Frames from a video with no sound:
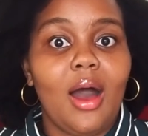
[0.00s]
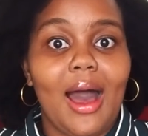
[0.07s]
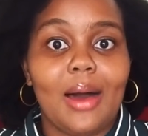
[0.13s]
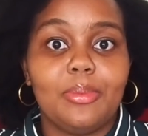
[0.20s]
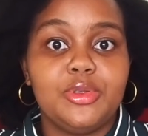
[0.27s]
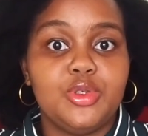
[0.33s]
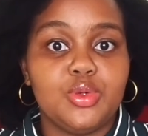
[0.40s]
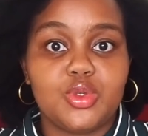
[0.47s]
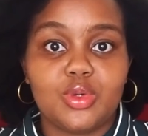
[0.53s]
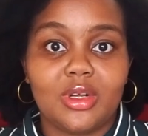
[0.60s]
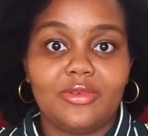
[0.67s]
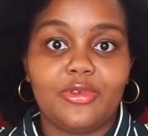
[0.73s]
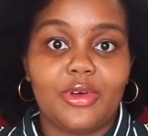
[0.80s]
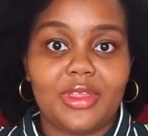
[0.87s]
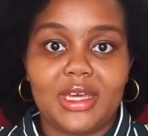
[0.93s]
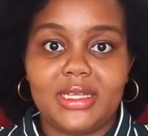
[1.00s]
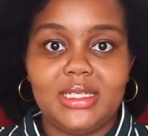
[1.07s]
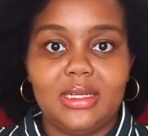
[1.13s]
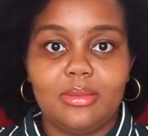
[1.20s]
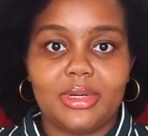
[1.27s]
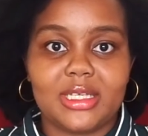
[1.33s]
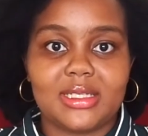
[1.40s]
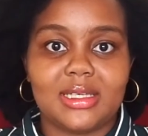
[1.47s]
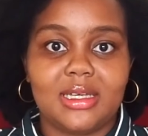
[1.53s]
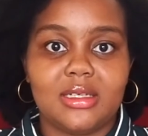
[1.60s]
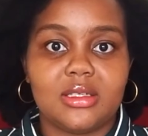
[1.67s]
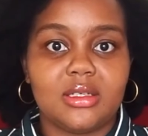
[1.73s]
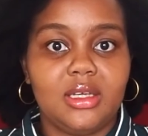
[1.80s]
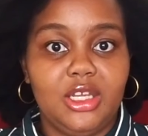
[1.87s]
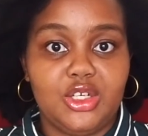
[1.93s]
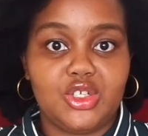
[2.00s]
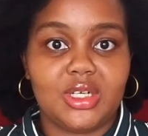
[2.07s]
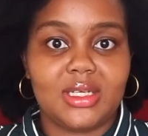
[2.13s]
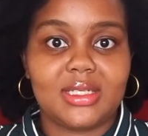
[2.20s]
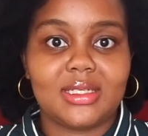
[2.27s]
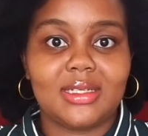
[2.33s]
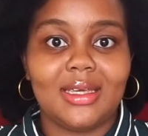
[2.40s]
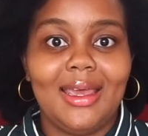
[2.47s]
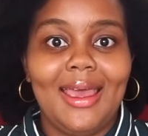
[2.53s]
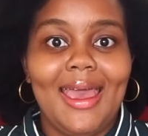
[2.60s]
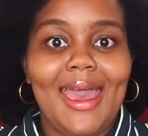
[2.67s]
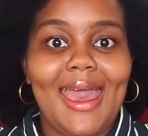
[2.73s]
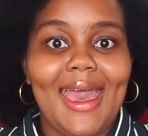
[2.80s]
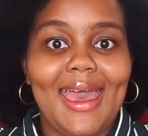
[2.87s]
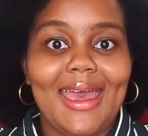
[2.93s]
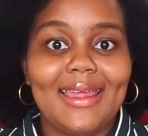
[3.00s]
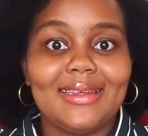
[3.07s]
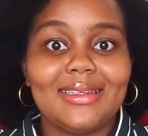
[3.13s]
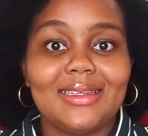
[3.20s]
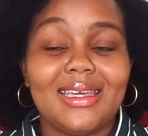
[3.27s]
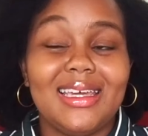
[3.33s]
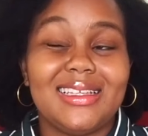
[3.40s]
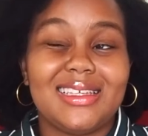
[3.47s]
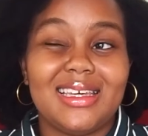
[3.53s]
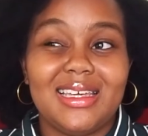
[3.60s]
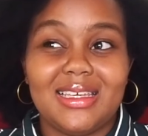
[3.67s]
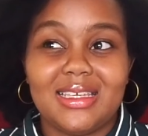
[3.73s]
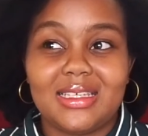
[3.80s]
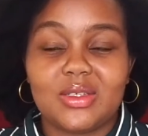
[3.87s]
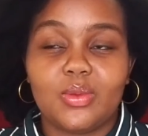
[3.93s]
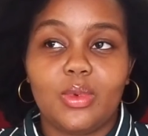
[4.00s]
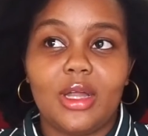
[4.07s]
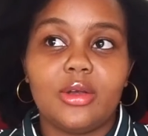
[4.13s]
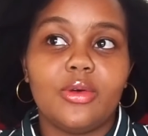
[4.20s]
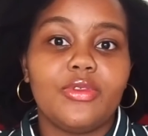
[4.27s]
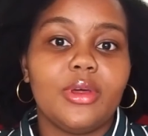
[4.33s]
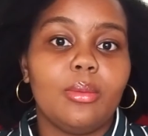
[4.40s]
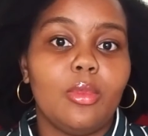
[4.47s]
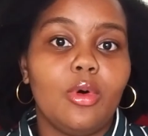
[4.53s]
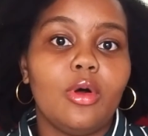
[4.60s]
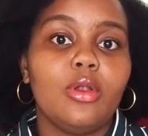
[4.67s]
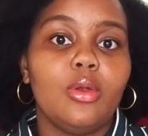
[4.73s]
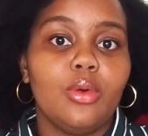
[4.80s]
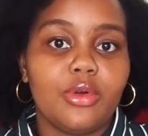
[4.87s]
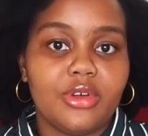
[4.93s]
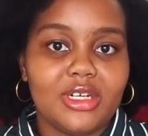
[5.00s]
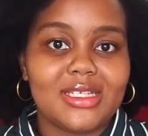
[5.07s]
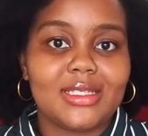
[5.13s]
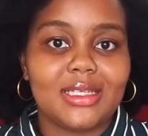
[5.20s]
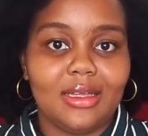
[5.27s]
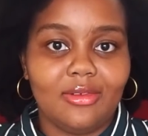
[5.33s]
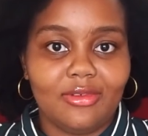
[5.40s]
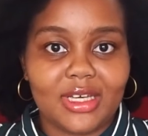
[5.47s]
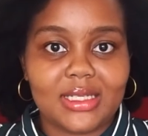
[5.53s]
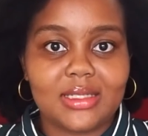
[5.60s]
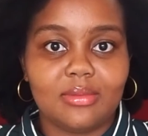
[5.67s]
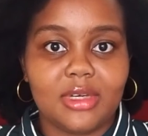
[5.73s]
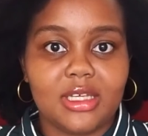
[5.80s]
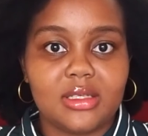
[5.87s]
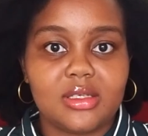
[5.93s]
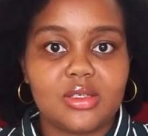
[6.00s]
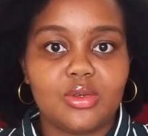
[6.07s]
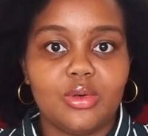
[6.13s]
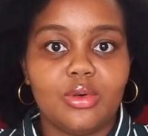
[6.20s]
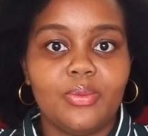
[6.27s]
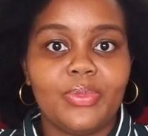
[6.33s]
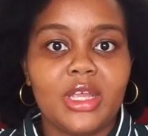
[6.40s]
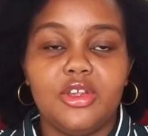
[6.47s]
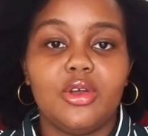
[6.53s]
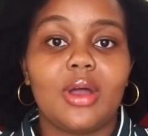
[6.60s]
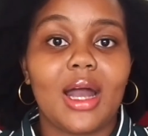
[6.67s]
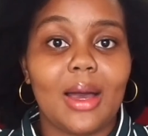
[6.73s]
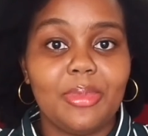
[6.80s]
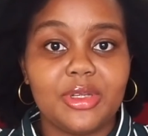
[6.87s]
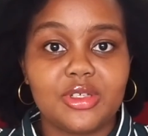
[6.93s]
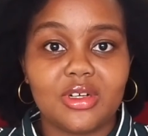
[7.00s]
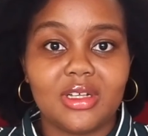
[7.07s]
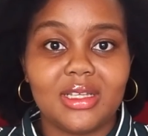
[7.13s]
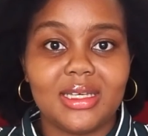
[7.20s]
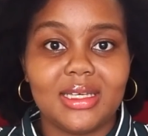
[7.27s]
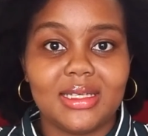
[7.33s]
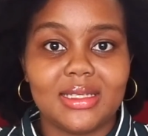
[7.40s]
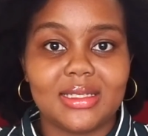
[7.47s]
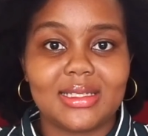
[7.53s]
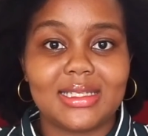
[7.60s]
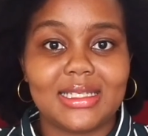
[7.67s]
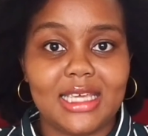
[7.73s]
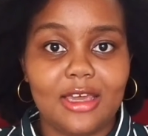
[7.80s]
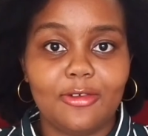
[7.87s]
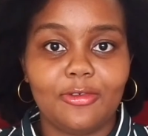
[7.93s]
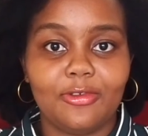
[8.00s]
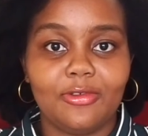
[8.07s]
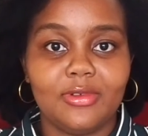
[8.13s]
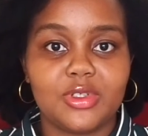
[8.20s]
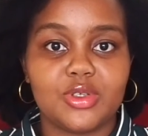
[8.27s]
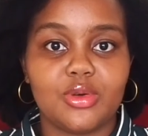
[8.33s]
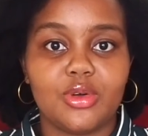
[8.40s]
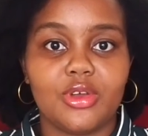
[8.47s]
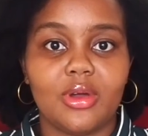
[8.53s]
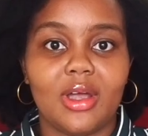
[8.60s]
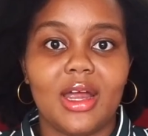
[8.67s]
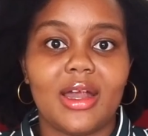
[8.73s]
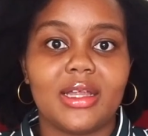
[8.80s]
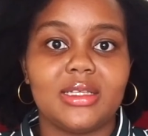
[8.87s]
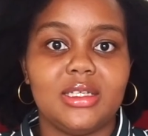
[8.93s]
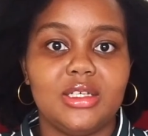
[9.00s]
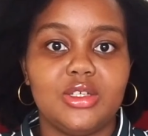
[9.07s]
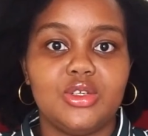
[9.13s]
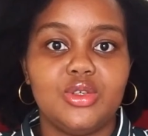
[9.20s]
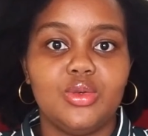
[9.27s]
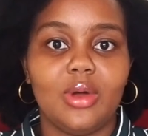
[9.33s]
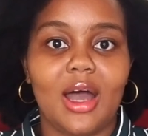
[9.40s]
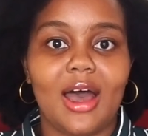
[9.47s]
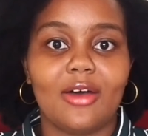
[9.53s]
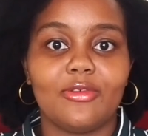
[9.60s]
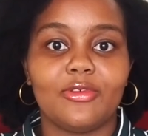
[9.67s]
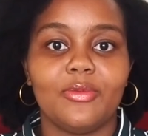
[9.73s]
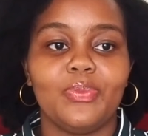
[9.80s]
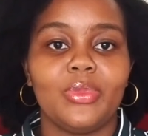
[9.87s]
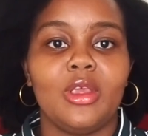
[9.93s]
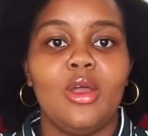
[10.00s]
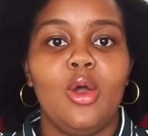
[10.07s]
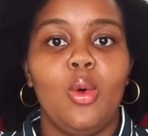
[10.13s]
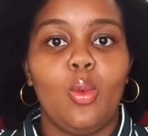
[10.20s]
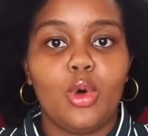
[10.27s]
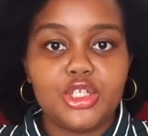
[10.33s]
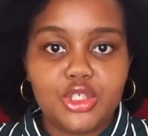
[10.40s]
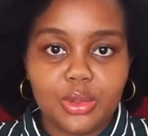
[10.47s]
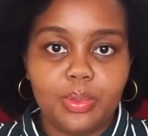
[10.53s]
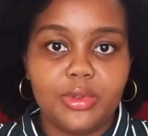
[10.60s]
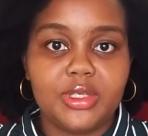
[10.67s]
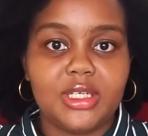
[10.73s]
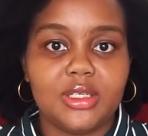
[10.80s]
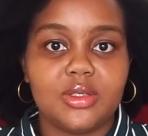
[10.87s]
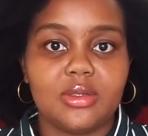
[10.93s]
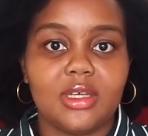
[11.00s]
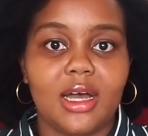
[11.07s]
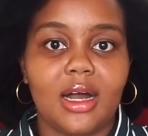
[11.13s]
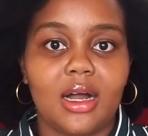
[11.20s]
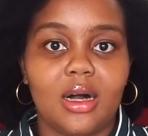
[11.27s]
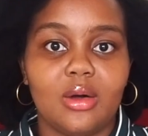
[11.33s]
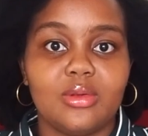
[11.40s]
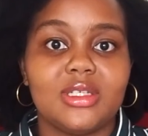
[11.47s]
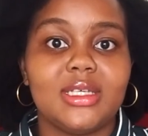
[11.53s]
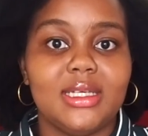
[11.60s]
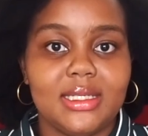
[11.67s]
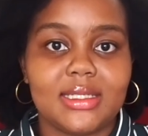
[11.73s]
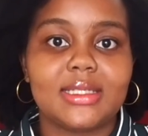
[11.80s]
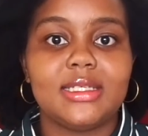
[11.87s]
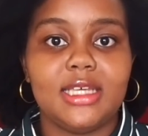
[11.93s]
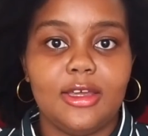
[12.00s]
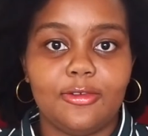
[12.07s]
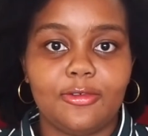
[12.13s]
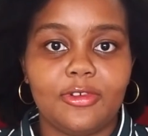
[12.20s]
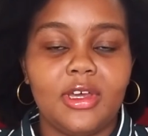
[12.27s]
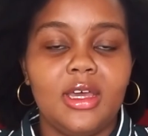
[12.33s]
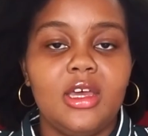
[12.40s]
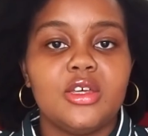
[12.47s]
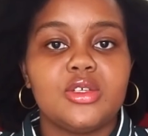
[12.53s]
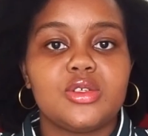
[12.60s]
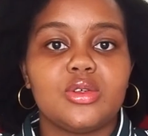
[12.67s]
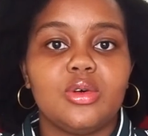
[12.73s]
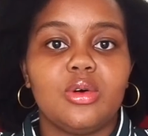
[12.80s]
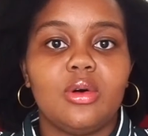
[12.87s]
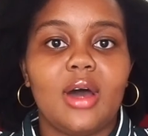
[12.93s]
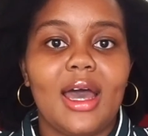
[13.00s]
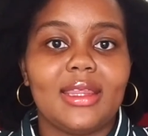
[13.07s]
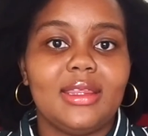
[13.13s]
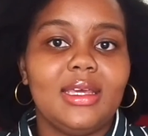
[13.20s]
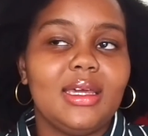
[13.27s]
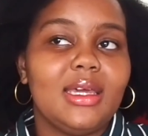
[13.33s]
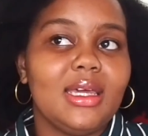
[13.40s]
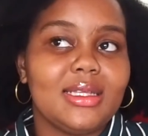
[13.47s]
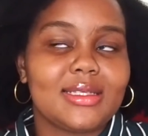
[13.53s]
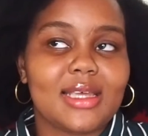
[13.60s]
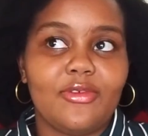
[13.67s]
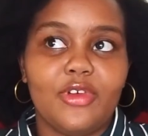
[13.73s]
up to 12 or 13% interest. And it is one of the more low risk investments. So your capital is safe. So you're guaranteed to have what you put into the account is safe. So I think it's a